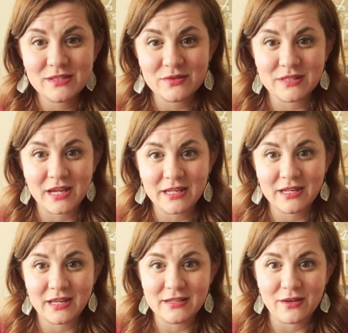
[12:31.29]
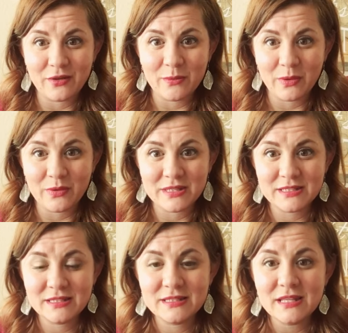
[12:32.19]
those $99
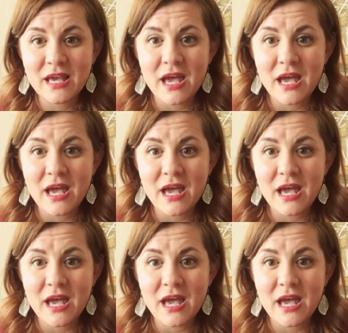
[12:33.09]
bonuses.